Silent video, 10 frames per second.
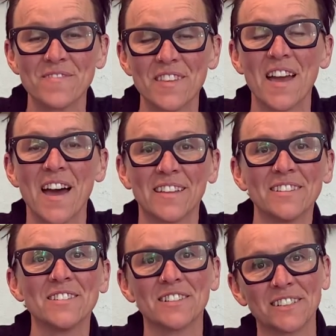Yeah,
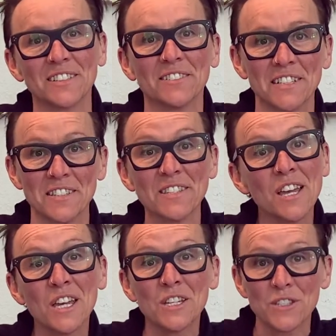those are good ones.
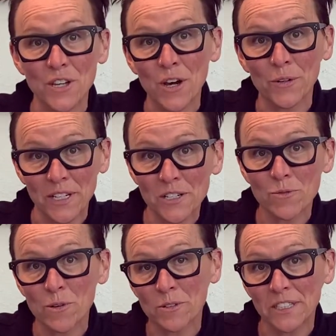So here's
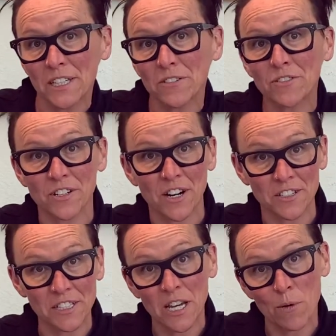what we'll need for our
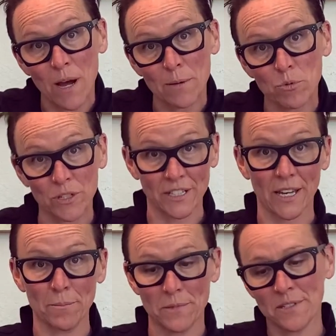DIY board
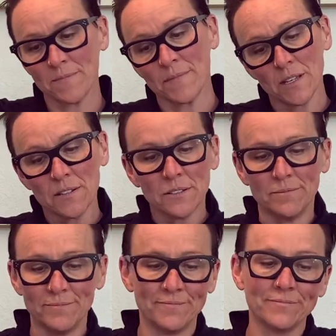games.
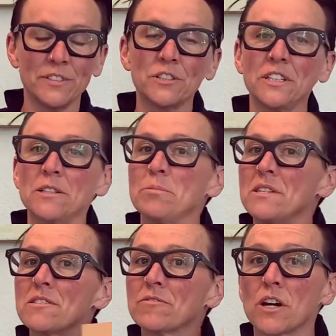You'll need a
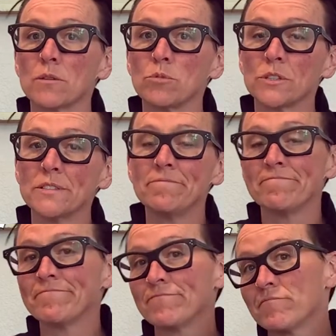piece of cardboard.
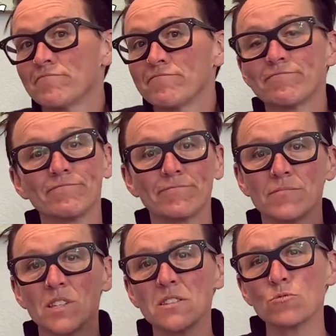
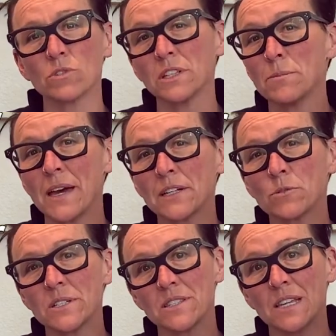Doesn't really matter
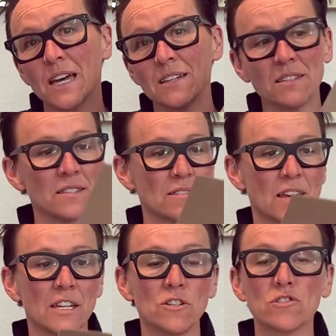what size.
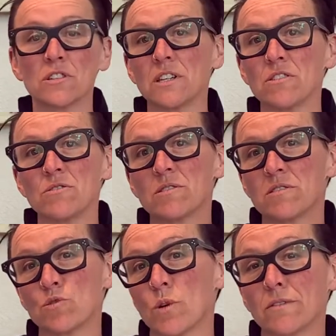I usually use
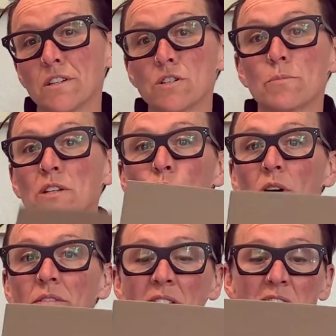12 inch by
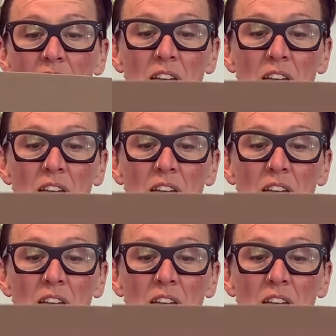12 inch.